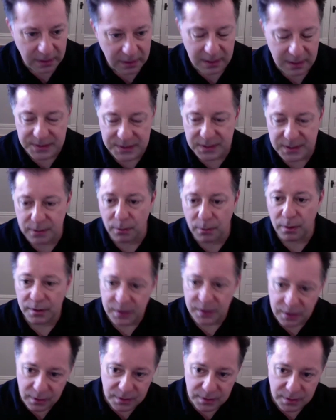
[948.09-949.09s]
And I say, well,
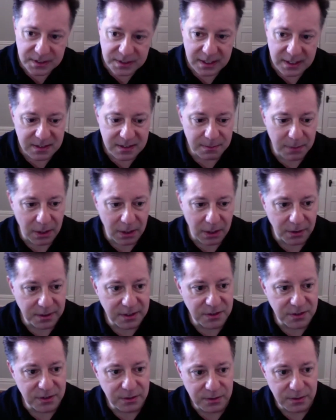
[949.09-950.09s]
you know, he's had some health
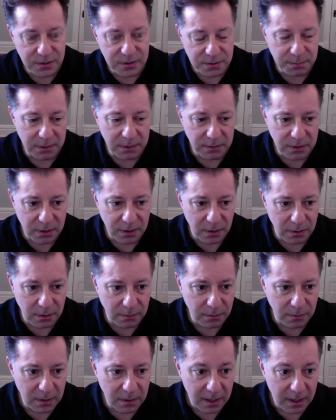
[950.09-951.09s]
issues, but you know,